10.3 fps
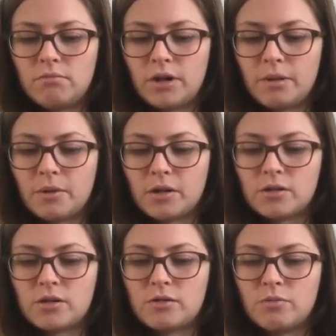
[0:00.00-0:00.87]
pretty
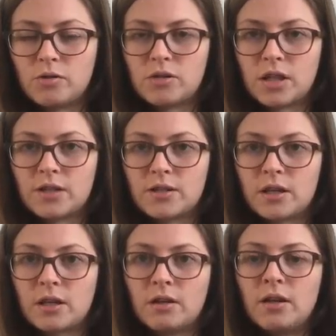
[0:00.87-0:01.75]
much most things
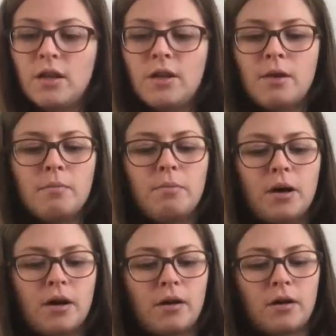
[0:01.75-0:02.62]
in it,
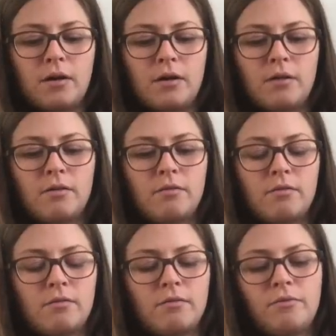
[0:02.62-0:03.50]
bar
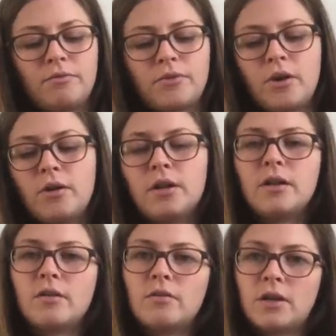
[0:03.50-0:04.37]
her
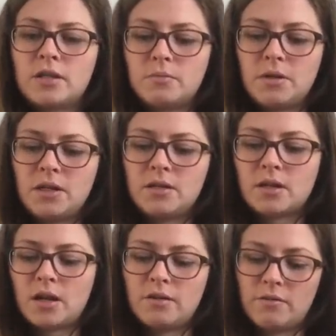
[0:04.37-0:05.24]
indigo recipe is
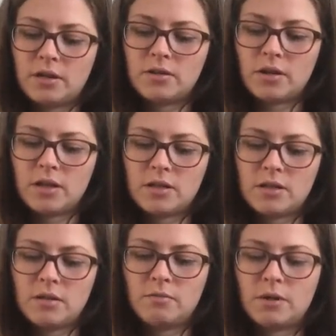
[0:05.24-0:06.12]
kind of
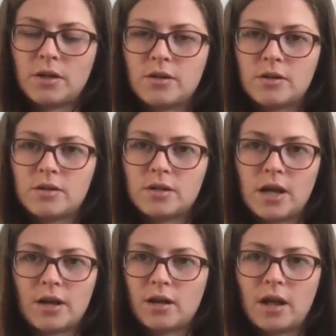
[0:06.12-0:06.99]
interesting, because
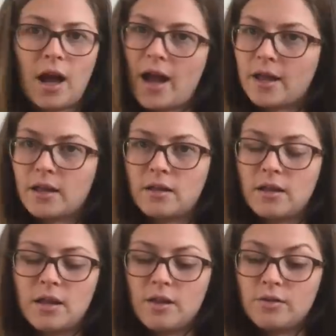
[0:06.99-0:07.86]

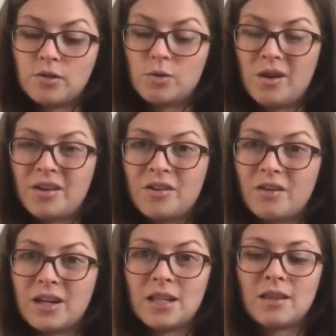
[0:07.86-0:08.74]
there's one
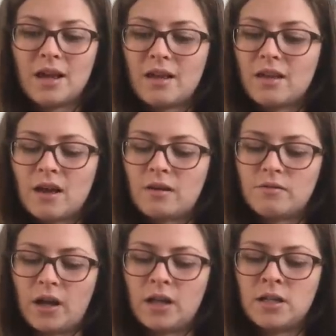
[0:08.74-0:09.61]
ingredient that I can't
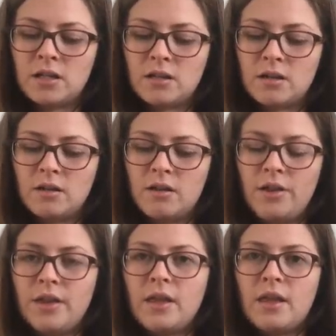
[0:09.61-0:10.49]
find,
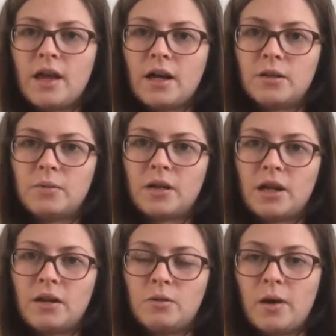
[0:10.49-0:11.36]
and when
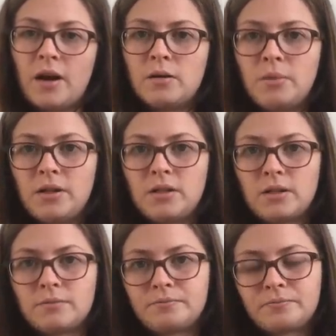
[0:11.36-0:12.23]
I inquired about it,